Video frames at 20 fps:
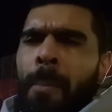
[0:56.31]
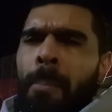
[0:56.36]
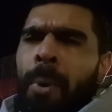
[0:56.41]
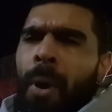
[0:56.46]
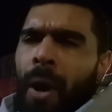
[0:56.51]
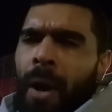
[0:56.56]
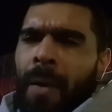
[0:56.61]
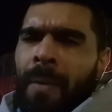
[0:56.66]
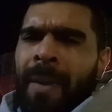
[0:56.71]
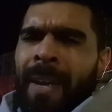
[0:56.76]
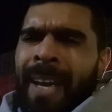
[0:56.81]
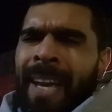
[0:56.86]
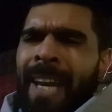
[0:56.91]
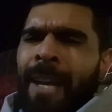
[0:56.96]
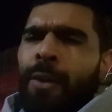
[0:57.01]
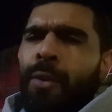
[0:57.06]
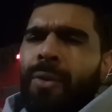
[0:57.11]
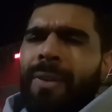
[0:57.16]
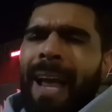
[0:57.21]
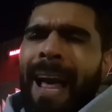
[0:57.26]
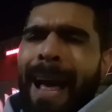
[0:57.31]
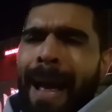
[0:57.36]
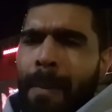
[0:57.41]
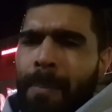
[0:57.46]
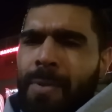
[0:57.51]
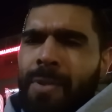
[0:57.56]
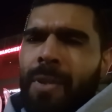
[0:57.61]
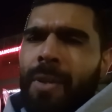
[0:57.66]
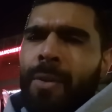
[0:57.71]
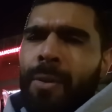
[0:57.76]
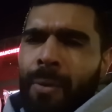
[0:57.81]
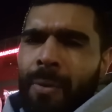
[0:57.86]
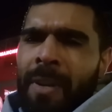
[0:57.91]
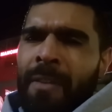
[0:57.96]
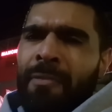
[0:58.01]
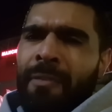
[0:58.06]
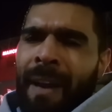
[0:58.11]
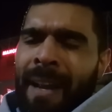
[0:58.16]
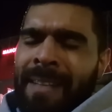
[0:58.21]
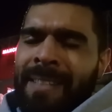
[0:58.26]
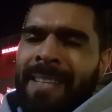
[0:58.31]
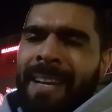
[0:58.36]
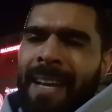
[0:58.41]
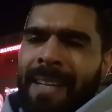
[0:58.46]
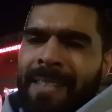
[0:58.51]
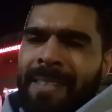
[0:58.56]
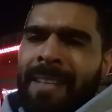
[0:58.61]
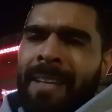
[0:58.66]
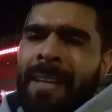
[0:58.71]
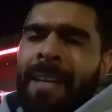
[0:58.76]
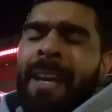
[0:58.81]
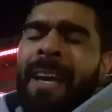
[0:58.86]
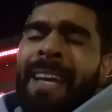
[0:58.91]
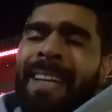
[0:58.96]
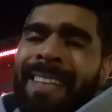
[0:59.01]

but he looked absolutely fantastic,